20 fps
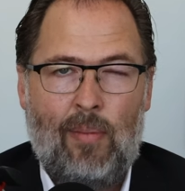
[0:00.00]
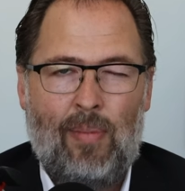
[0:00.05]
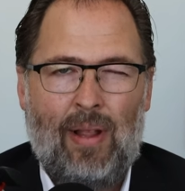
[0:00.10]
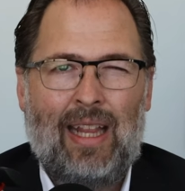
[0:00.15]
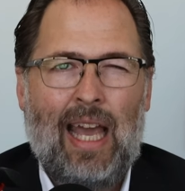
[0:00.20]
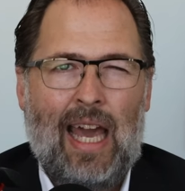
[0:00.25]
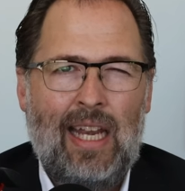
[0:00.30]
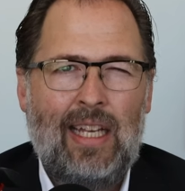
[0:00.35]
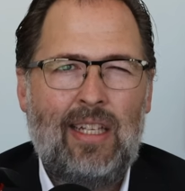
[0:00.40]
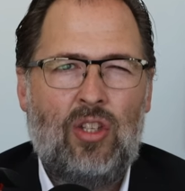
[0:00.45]
But
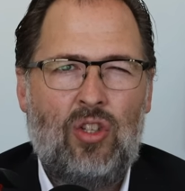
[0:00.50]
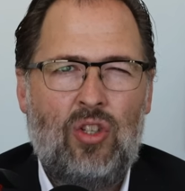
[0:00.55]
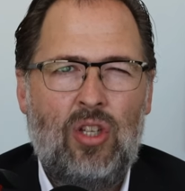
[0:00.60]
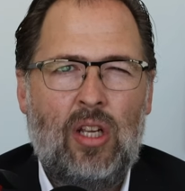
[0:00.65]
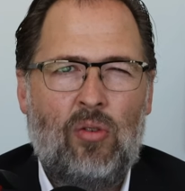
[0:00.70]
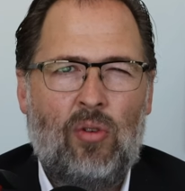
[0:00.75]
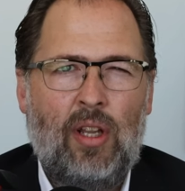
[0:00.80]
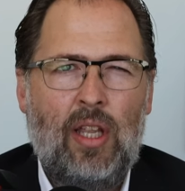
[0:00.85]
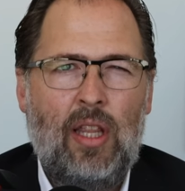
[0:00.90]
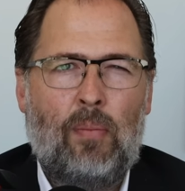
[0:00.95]
that is
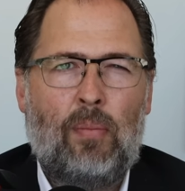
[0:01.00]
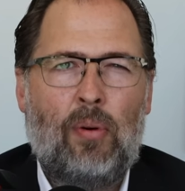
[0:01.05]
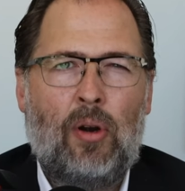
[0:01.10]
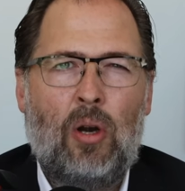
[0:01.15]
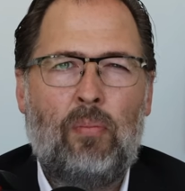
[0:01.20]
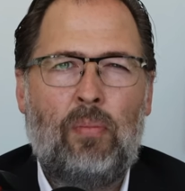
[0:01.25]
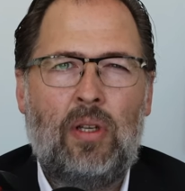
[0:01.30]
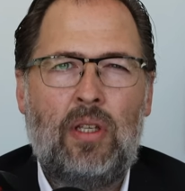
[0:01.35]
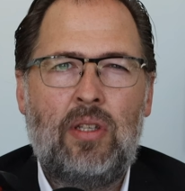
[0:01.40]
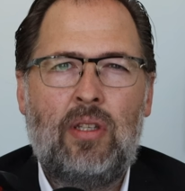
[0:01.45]
generally the
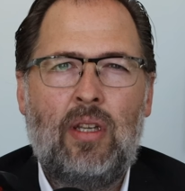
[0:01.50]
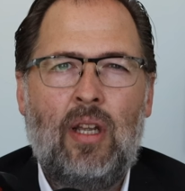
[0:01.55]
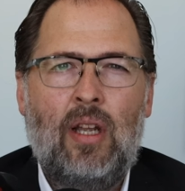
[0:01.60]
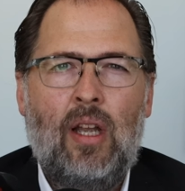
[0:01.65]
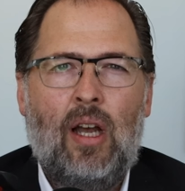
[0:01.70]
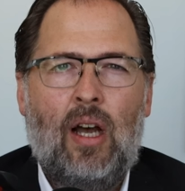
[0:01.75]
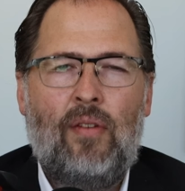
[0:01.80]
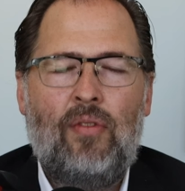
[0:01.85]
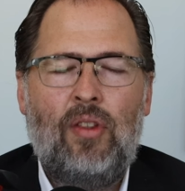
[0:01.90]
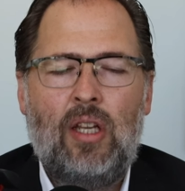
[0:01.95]
purpose
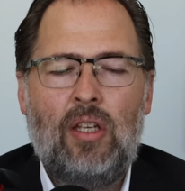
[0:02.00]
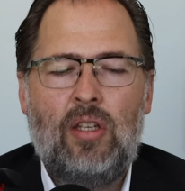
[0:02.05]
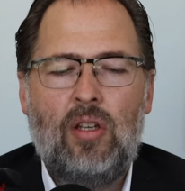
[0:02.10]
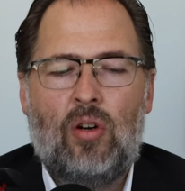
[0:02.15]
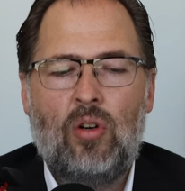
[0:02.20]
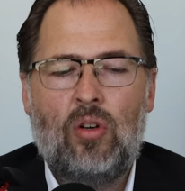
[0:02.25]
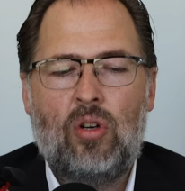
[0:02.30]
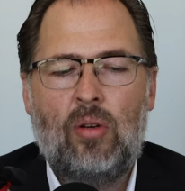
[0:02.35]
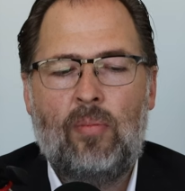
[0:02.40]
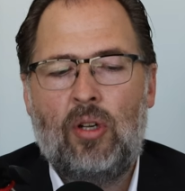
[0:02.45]
of the
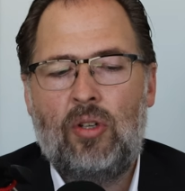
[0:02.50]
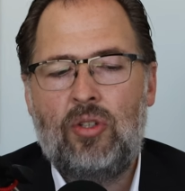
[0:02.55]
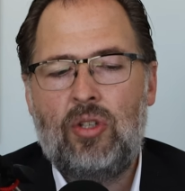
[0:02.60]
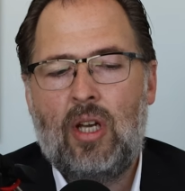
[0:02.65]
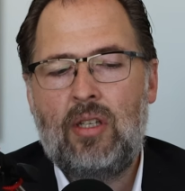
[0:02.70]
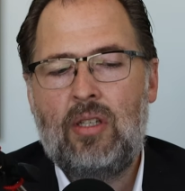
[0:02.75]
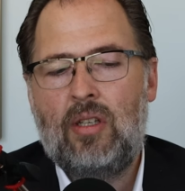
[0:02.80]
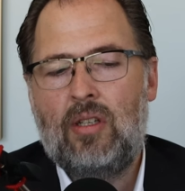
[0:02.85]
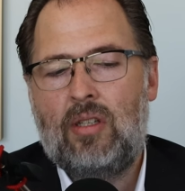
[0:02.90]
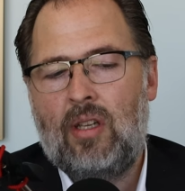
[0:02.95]
adult criminal
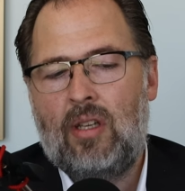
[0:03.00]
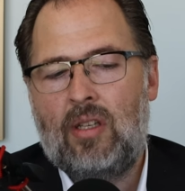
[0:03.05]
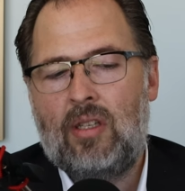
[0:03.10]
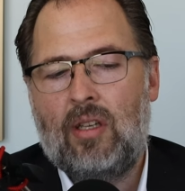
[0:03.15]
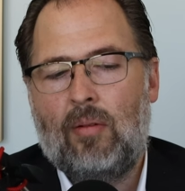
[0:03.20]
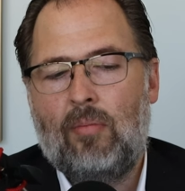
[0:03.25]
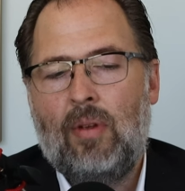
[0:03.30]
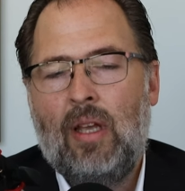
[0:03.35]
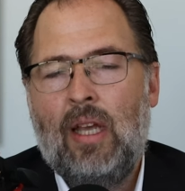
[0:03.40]
justice system.